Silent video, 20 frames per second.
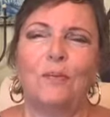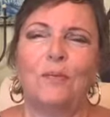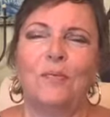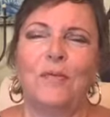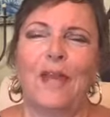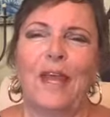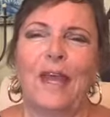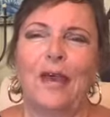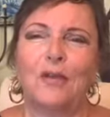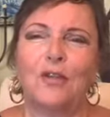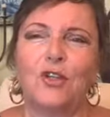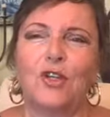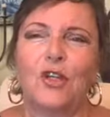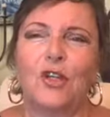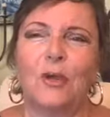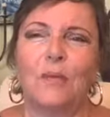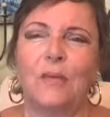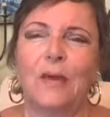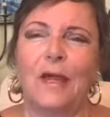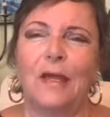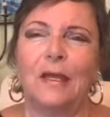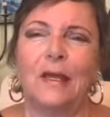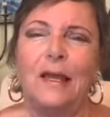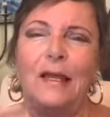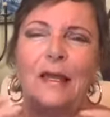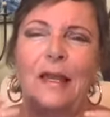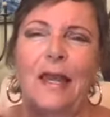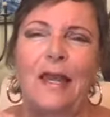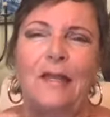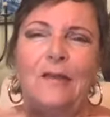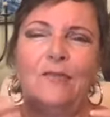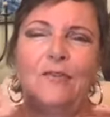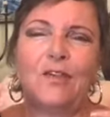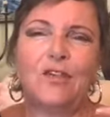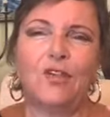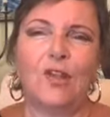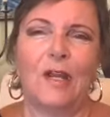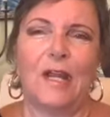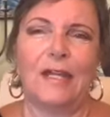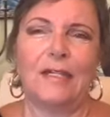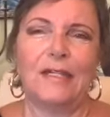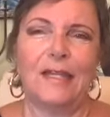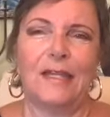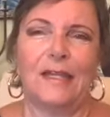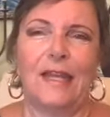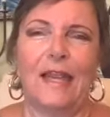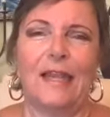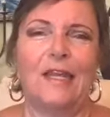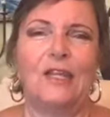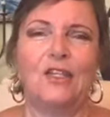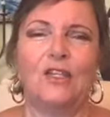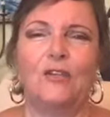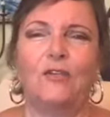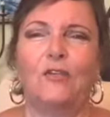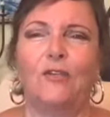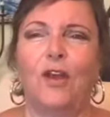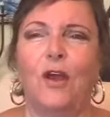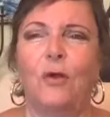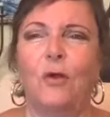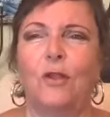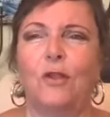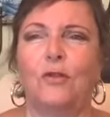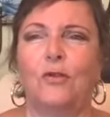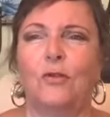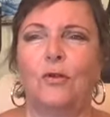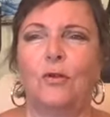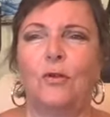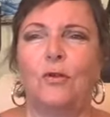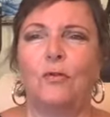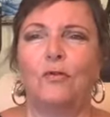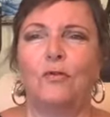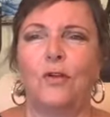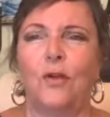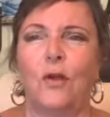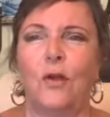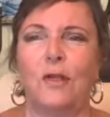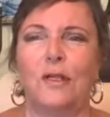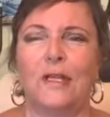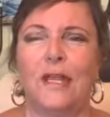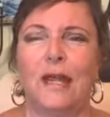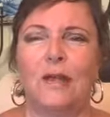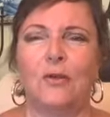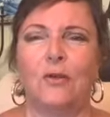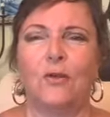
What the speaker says: out you come, and visualize that energy flowing through you, flowing down your